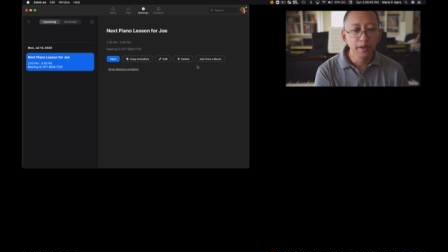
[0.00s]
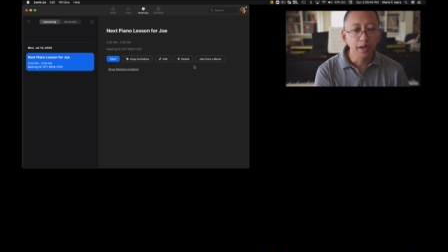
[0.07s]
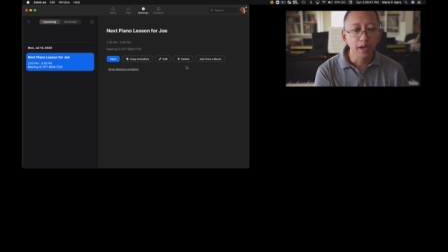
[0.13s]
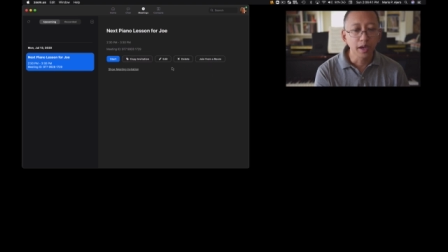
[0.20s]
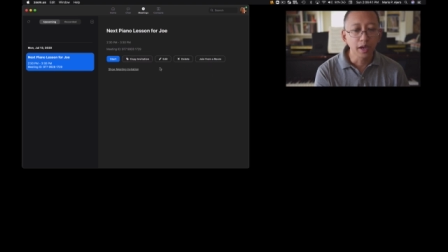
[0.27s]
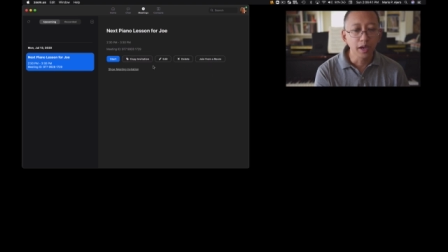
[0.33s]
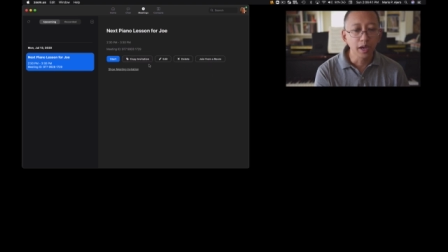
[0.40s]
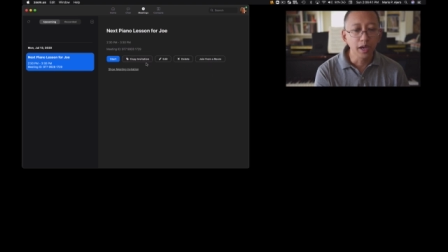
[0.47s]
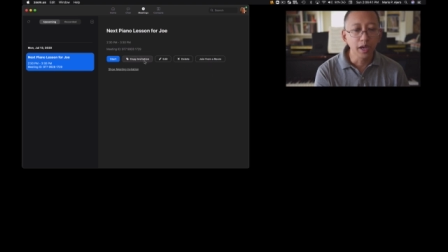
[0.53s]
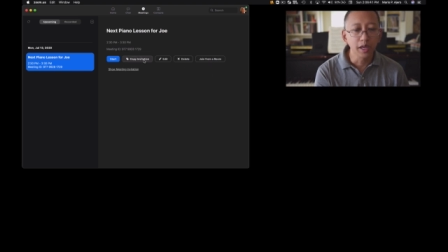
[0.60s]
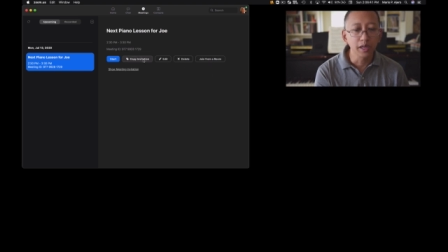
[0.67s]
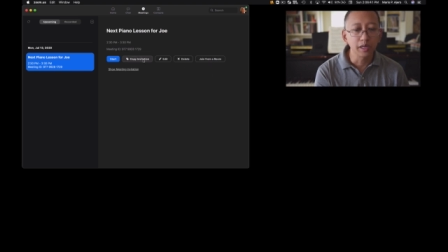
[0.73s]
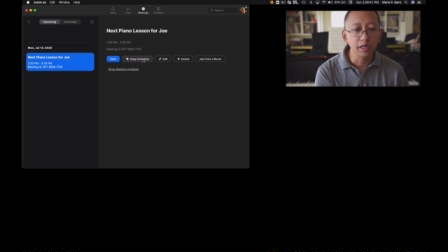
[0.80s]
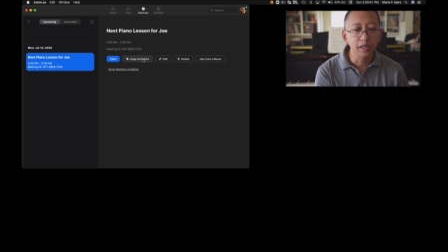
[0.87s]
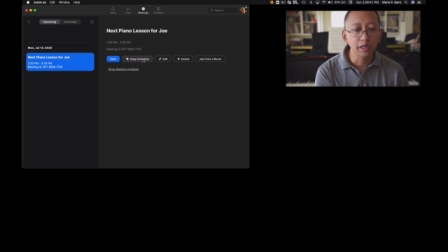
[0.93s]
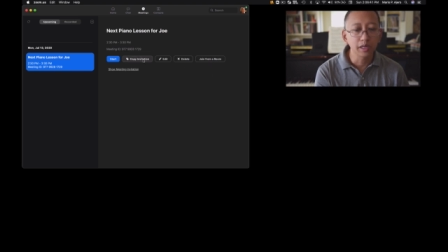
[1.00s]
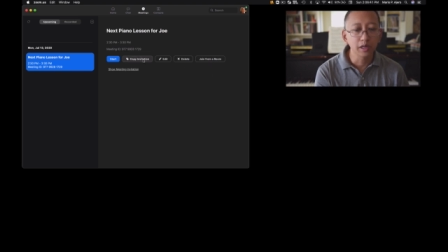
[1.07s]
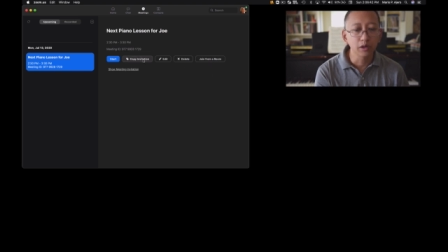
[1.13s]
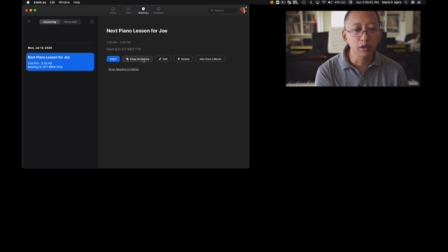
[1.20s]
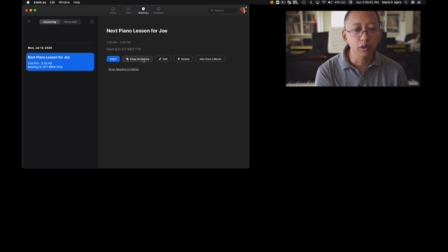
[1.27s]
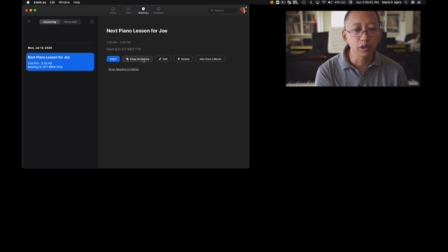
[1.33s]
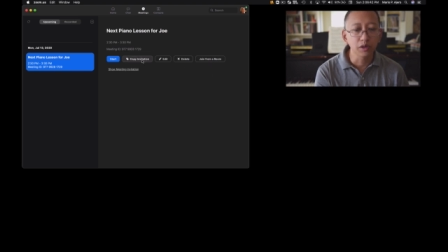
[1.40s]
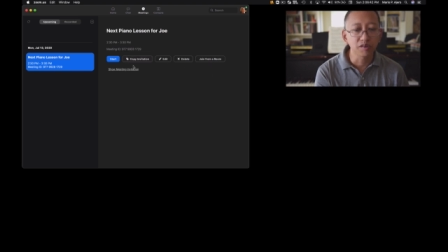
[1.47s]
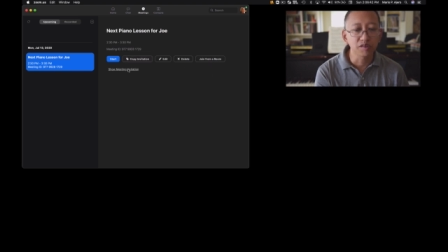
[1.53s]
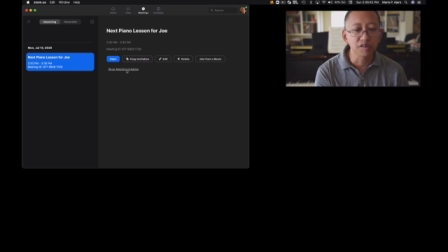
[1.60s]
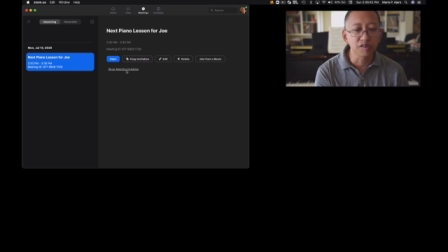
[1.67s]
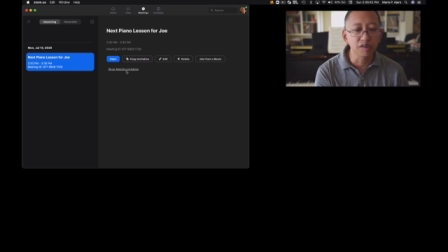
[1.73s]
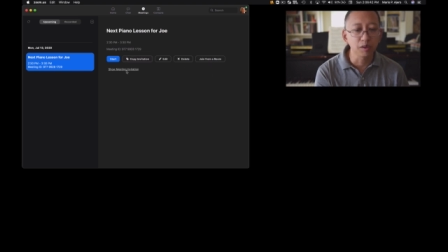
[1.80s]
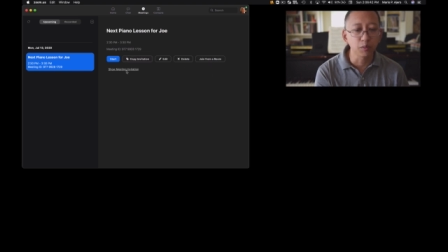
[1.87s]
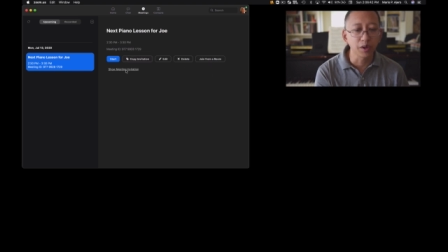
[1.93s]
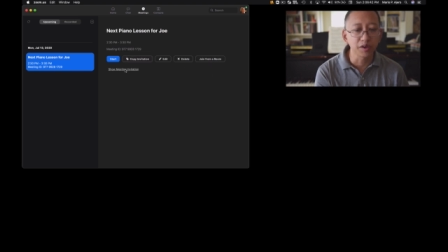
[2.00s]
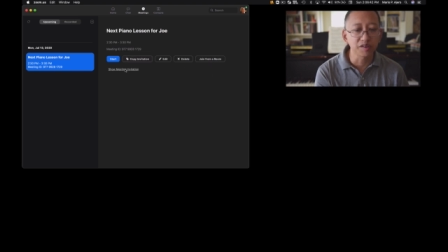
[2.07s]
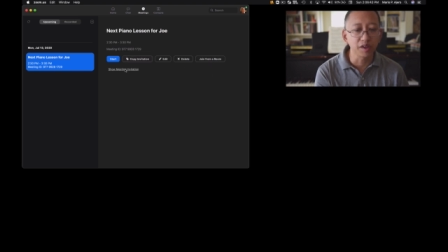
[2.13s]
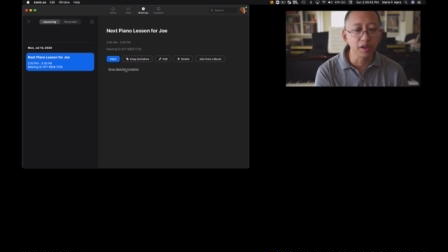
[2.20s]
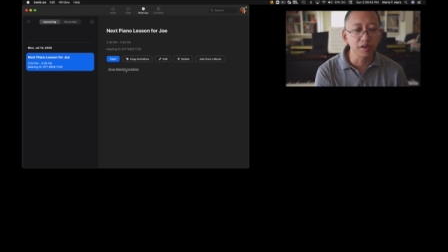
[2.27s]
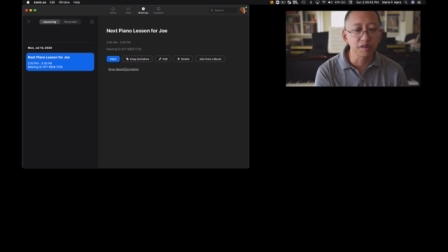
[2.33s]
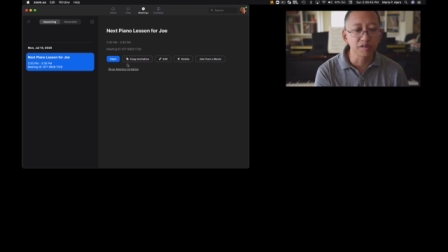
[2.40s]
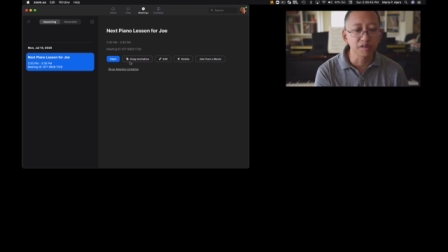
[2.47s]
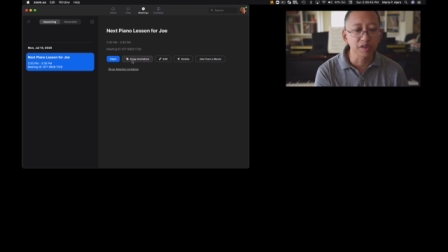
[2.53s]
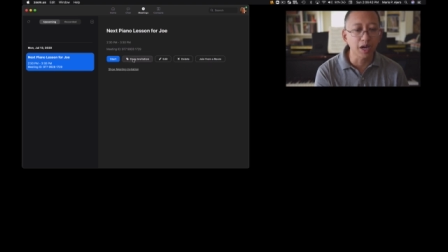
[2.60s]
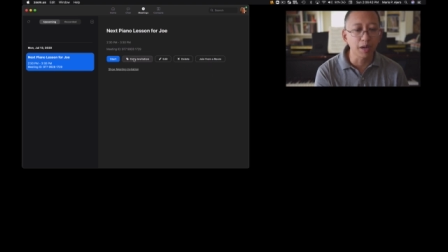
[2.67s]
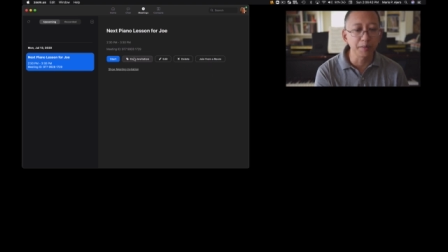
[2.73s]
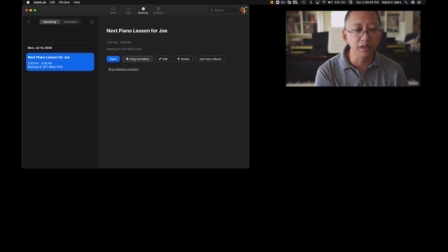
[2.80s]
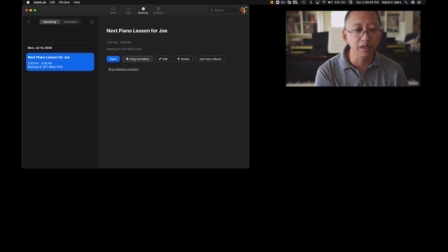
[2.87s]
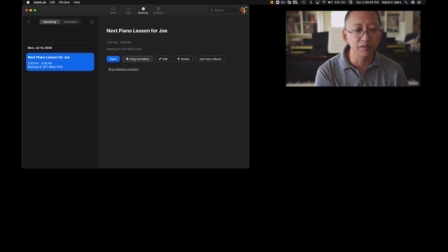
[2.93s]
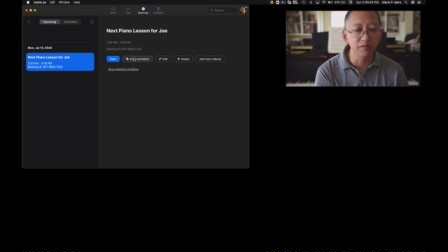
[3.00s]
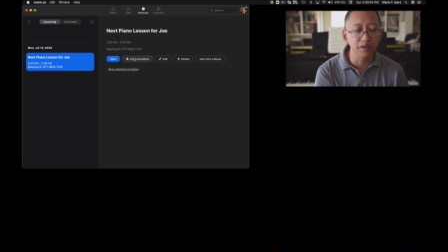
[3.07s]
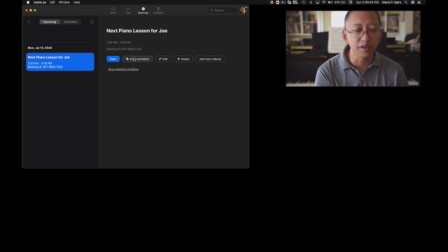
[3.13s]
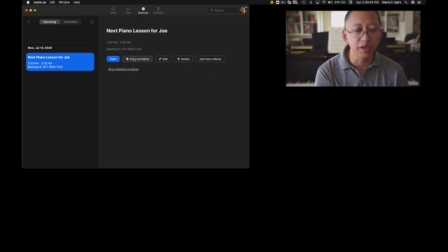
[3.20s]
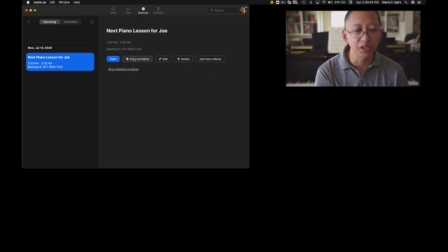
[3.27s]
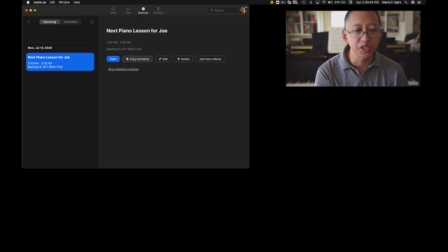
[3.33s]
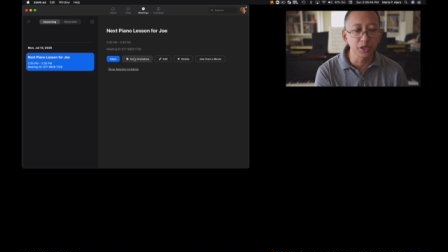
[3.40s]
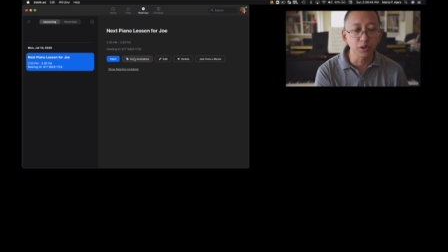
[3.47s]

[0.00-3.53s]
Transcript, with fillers: And here you see where it says copy invitation.